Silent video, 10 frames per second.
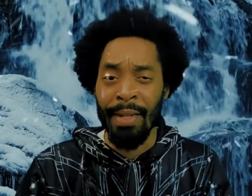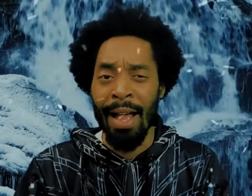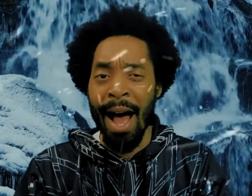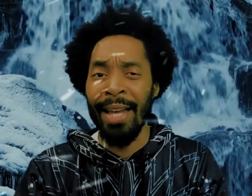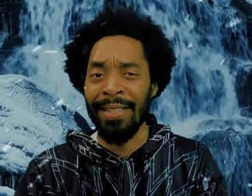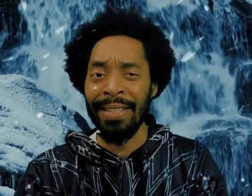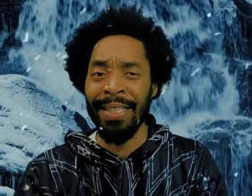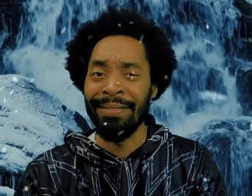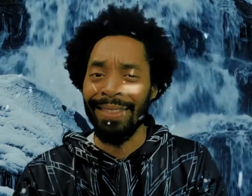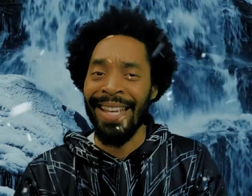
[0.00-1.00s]
honestly,
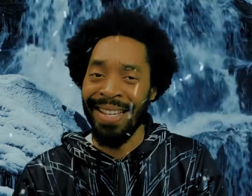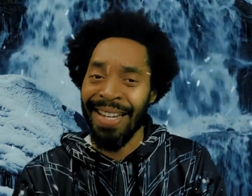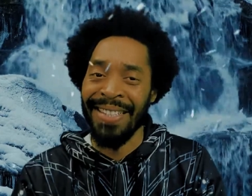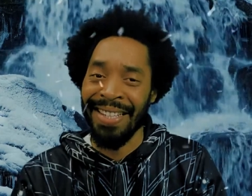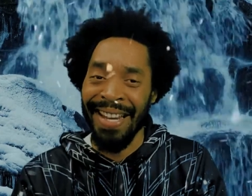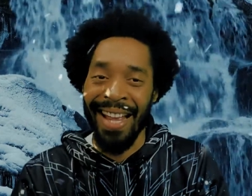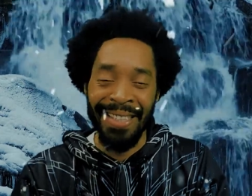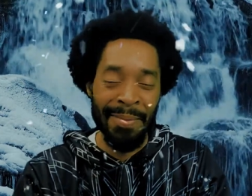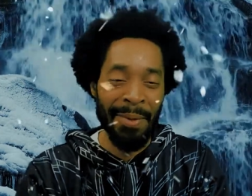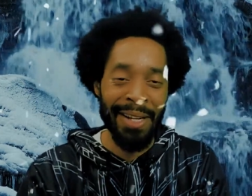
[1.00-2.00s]
it is
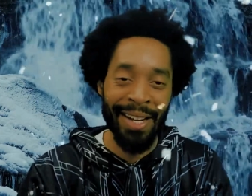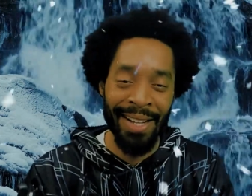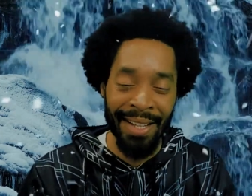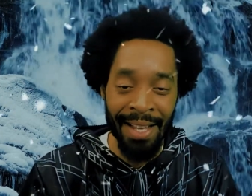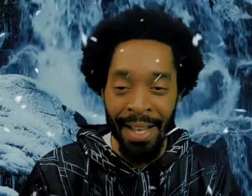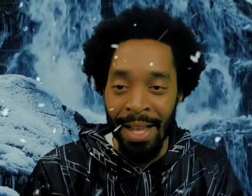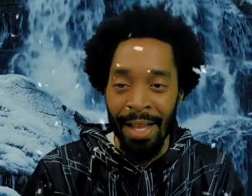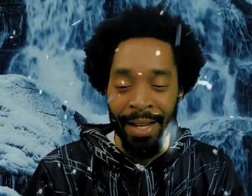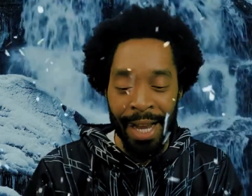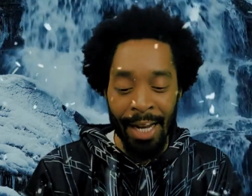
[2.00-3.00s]
connected, but
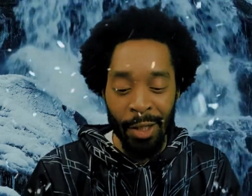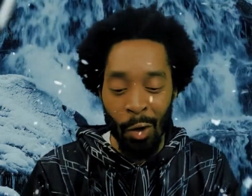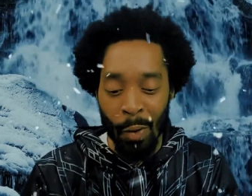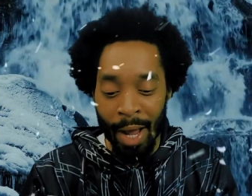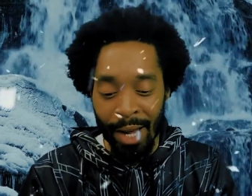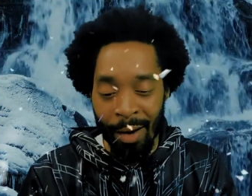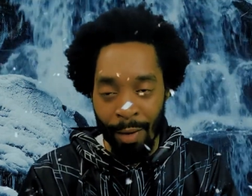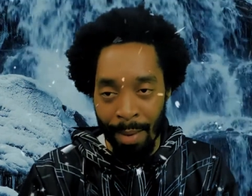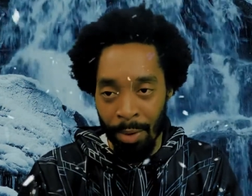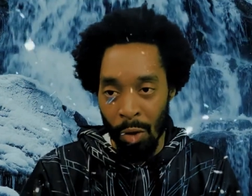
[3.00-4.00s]
uh, not to go down that
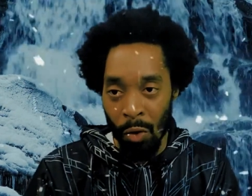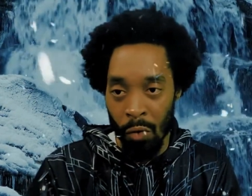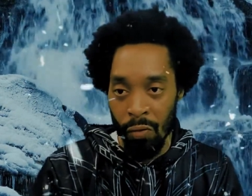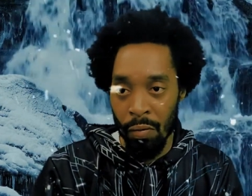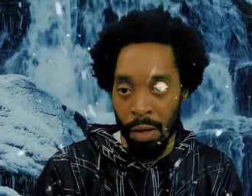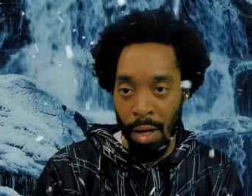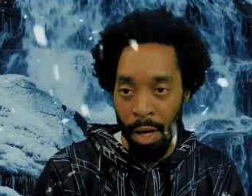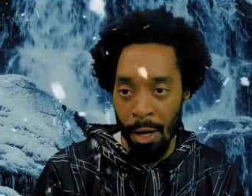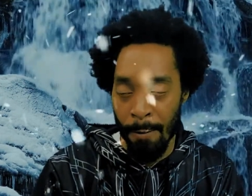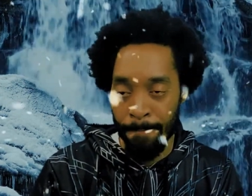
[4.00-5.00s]
rabbit hole.
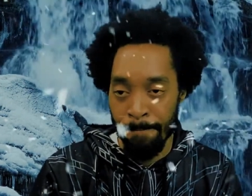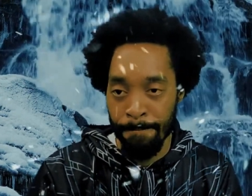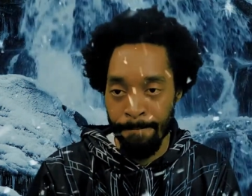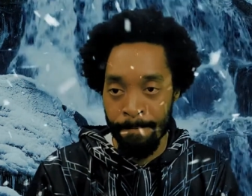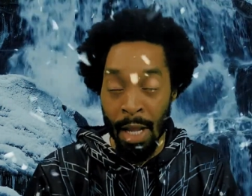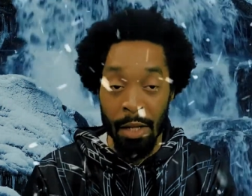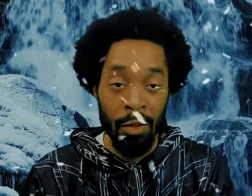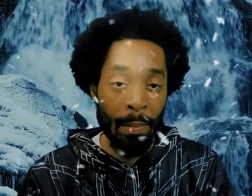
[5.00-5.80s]
Um, So